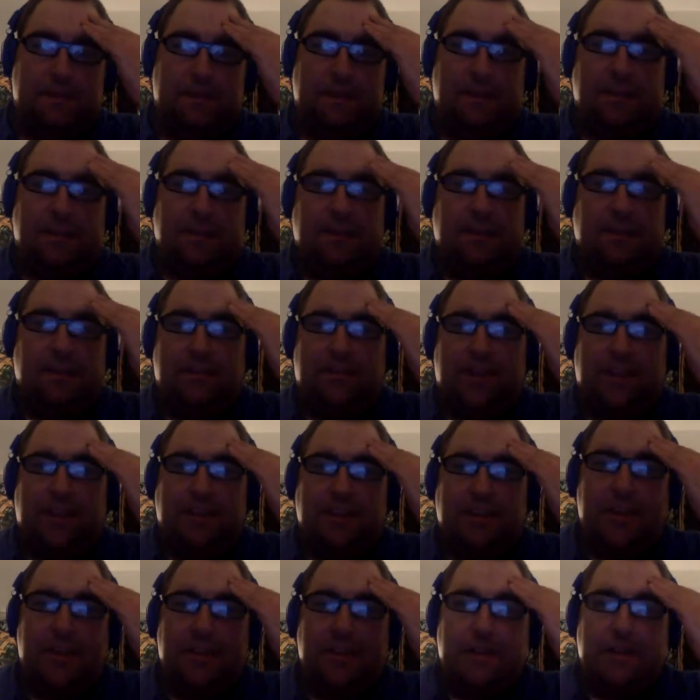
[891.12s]
It looks
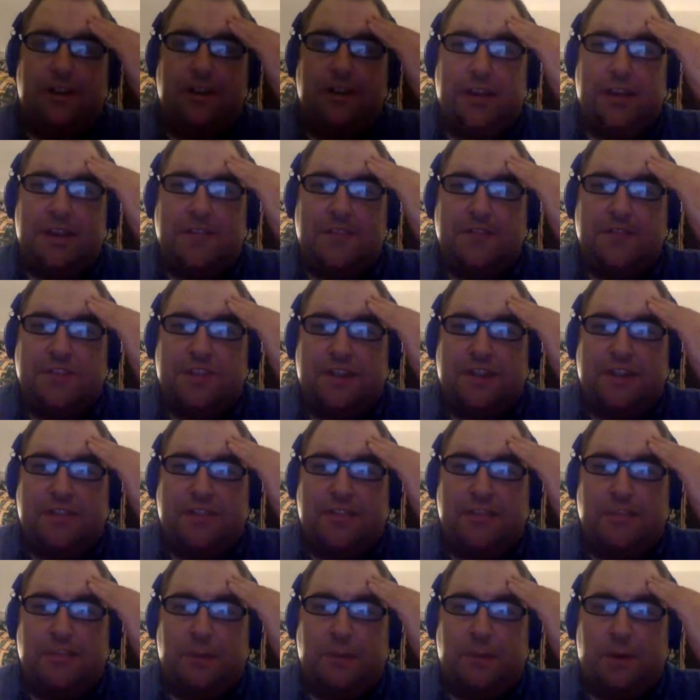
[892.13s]
like they are going to give Jeff
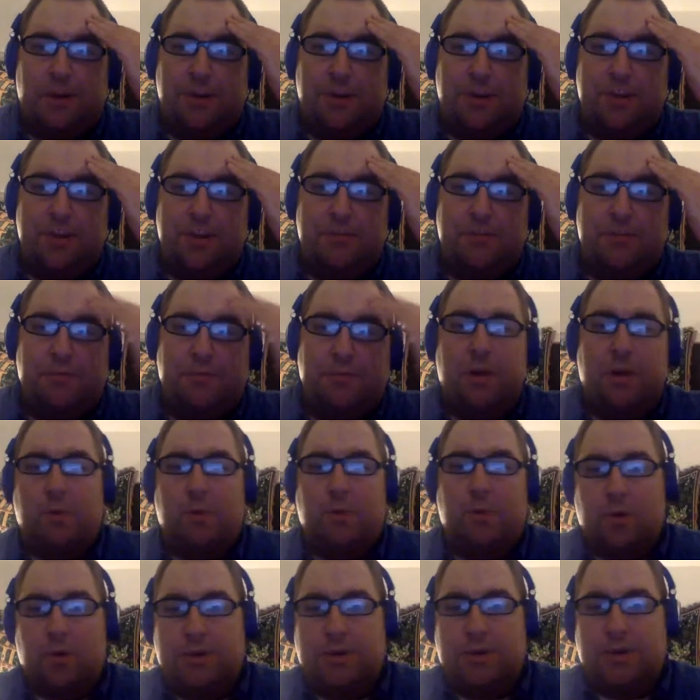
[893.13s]
Samardzija one
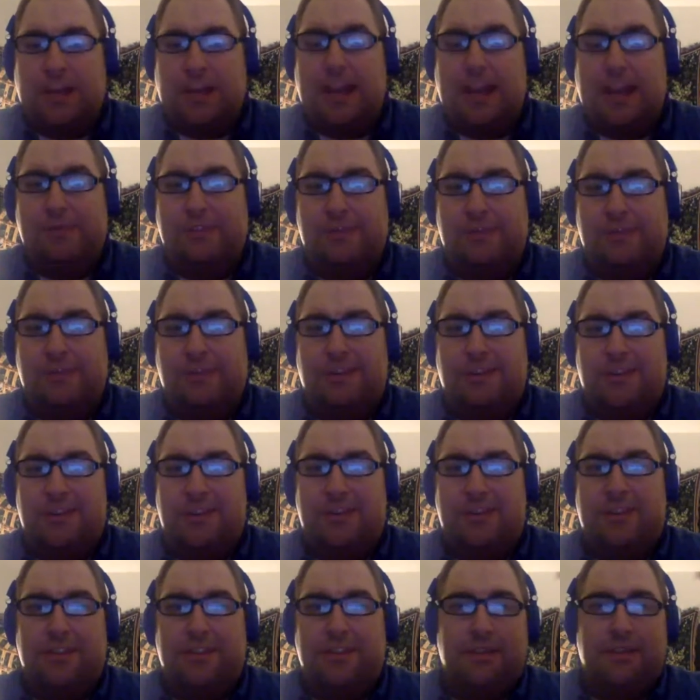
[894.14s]
more rehab
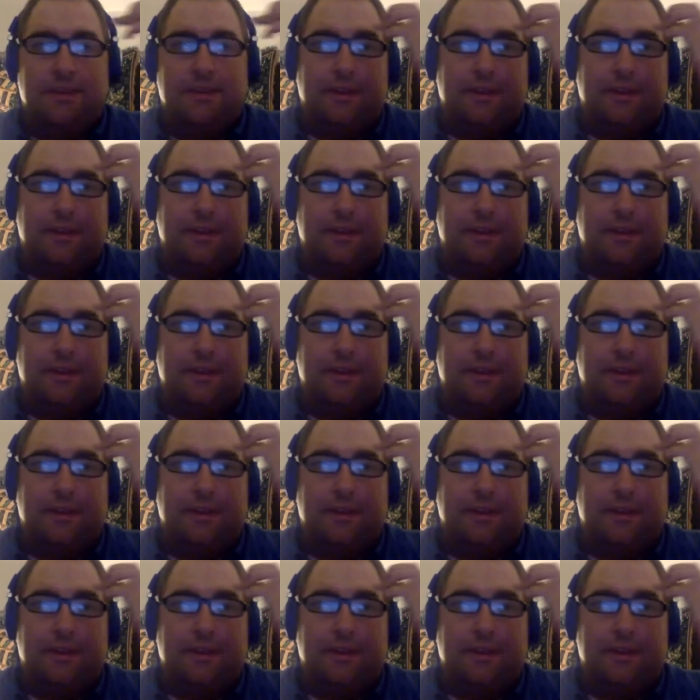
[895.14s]
start.